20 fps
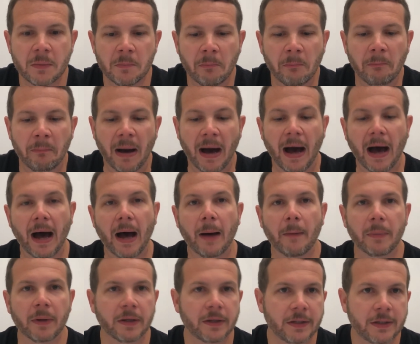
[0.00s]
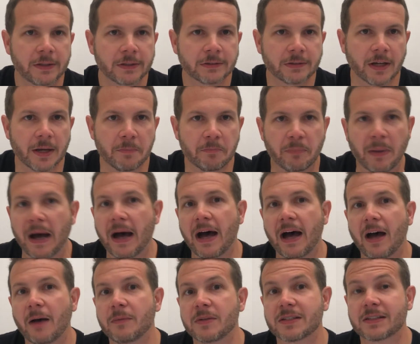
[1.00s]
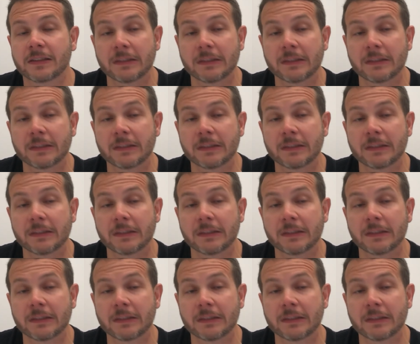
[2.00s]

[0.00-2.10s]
Bob, right? Bob is